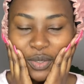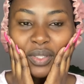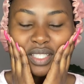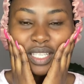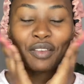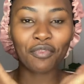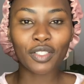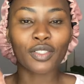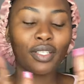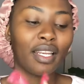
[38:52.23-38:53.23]
it feels
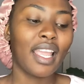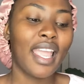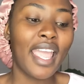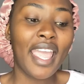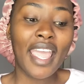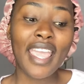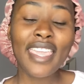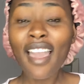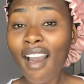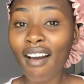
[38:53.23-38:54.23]
good.
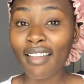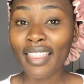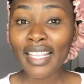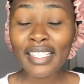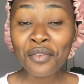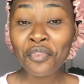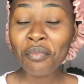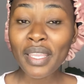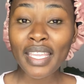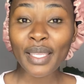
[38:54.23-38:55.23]
Yeah, that's it for
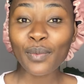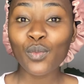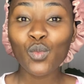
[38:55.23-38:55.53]
me.